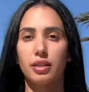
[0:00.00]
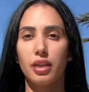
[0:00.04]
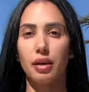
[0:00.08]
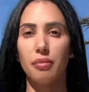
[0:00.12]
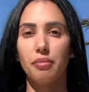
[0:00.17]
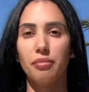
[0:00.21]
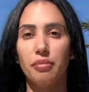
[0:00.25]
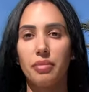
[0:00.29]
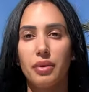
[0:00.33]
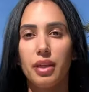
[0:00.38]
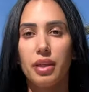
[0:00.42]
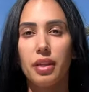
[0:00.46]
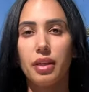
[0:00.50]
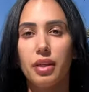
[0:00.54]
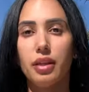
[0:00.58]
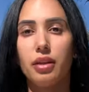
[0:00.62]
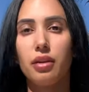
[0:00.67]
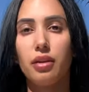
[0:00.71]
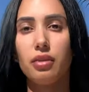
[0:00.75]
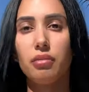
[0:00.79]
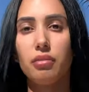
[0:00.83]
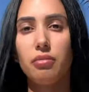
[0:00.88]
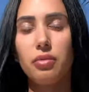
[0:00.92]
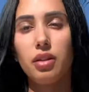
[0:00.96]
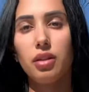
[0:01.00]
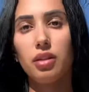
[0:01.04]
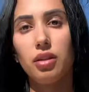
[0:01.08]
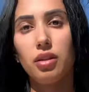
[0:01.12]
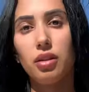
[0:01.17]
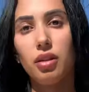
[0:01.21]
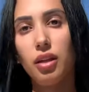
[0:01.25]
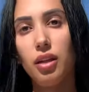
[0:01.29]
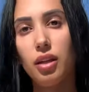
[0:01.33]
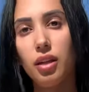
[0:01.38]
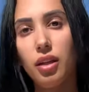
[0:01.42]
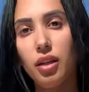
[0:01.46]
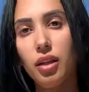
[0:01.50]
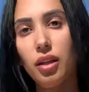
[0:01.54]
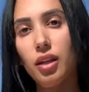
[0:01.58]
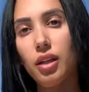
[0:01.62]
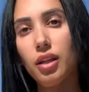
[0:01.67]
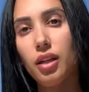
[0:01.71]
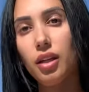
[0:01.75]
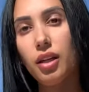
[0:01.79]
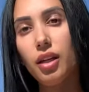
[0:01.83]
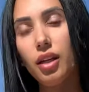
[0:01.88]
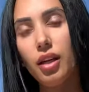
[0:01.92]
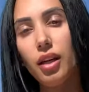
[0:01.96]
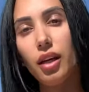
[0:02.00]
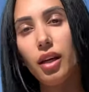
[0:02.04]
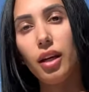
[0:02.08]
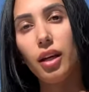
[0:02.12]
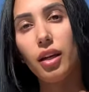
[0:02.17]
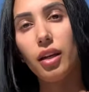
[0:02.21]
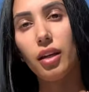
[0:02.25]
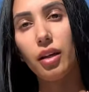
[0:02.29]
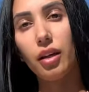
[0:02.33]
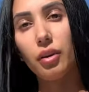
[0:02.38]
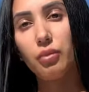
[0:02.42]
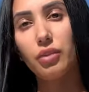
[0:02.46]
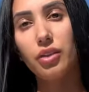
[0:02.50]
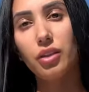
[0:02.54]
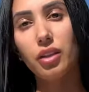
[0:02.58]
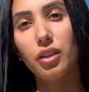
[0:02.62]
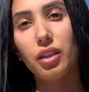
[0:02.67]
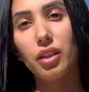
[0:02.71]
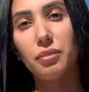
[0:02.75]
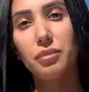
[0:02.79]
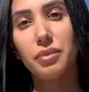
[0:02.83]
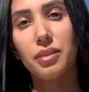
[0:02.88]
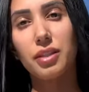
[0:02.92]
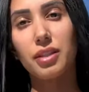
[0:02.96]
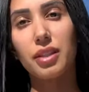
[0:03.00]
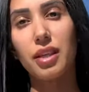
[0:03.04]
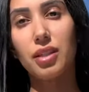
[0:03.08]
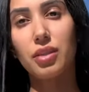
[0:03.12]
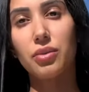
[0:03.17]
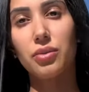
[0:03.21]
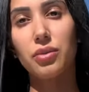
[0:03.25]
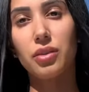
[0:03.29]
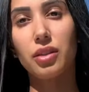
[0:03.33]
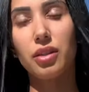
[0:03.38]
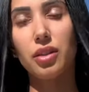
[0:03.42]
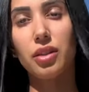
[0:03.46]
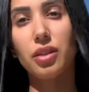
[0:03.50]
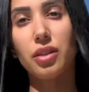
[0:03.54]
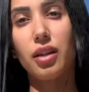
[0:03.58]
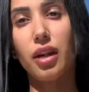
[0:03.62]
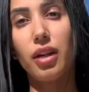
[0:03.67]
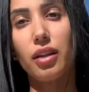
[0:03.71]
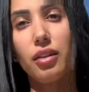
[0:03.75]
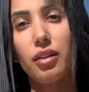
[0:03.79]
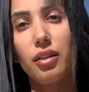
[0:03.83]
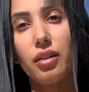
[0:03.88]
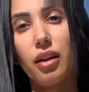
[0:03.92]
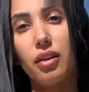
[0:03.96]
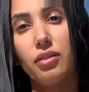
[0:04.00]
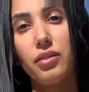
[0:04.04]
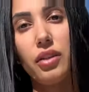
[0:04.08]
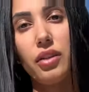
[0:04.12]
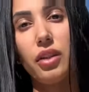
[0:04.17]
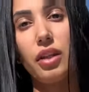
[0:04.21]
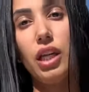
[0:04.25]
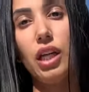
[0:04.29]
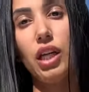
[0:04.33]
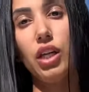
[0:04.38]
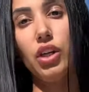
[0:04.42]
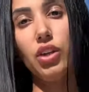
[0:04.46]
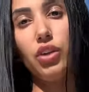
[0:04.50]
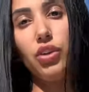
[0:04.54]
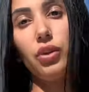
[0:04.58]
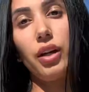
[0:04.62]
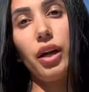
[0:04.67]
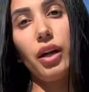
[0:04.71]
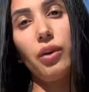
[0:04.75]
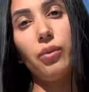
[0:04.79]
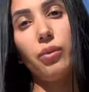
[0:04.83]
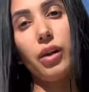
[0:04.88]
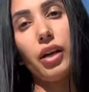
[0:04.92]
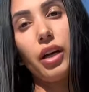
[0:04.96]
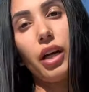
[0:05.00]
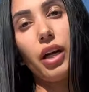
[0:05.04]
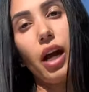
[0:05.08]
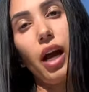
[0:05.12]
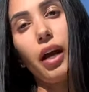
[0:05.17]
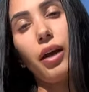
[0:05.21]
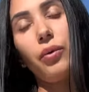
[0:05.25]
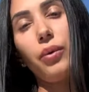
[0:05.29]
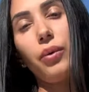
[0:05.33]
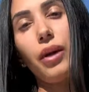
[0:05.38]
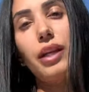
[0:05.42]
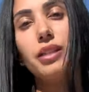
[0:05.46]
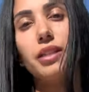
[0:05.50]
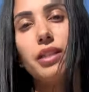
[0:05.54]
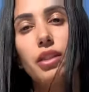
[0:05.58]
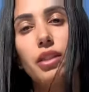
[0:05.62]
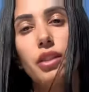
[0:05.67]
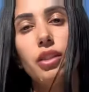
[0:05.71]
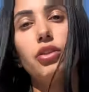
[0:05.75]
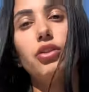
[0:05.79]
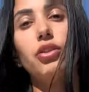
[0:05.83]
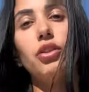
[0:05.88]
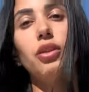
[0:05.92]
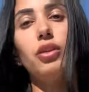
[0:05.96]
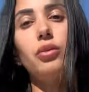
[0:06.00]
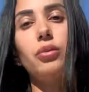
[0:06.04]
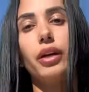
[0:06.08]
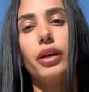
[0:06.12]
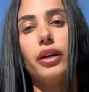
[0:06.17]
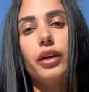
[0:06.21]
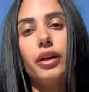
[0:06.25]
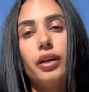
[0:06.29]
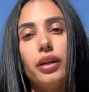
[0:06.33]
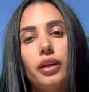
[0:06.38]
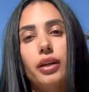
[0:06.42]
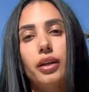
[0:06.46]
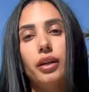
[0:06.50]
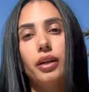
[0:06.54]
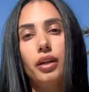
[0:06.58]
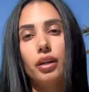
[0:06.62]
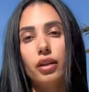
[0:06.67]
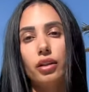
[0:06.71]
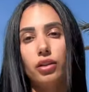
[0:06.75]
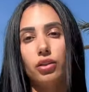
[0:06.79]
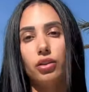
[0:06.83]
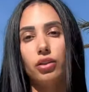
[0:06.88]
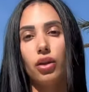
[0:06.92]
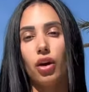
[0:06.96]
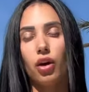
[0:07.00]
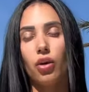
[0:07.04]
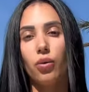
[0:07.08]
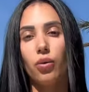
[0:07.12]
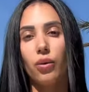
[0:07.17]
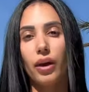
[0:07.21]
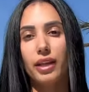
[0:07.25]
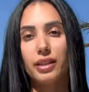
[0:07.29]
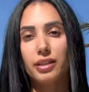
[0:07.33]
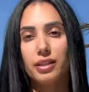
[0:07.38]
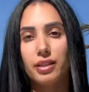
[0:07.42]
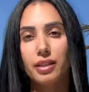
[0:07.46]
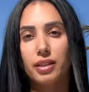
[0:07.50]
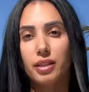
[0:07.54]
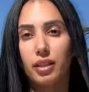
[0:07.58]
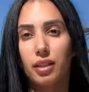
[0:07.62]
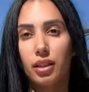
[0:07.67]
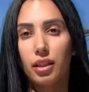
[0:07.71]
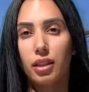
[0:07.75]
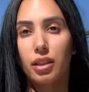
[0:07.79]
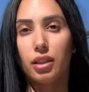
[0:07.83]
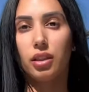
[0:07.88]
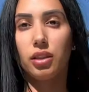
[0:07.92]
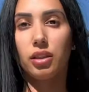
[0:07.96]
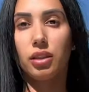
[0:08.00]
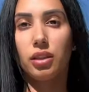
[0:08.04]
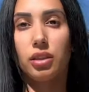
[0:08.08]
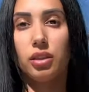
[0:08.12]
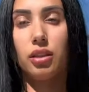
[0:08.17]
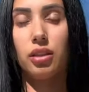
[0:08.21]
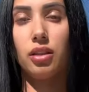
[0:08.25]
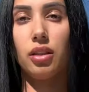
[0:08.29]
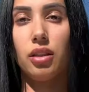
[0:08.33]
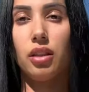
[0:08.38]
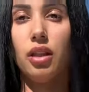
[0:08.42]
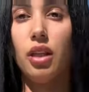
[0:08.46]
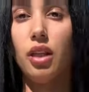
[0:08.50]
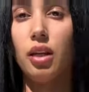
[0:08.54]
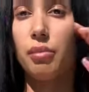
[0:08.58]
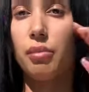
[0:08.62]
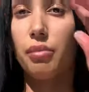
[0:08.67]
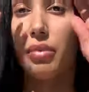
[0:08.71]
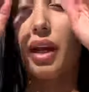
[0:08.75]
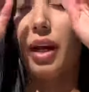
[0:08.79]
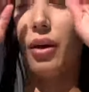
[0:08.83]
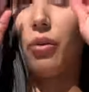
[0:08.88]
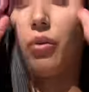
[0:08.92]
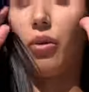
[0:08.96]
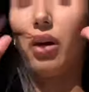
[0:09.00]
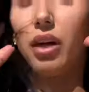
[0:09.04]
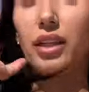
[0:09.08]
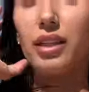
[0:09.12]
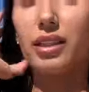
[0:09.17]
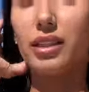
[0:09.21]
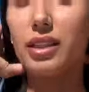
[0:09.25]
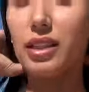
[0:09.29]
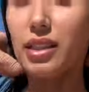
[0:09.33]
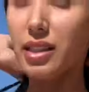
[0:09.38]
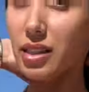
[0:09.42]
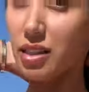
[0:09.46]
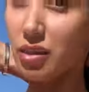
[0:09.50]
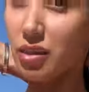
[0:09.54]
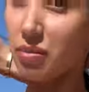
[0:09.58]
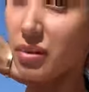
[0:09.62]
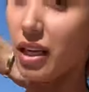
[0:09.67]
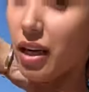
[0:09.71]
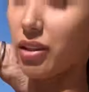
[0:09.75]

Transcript: a medium and I'm really obsessed with it. I love it. You can wear it high-waisted, you could wear it low-waisted, but I wanted this to be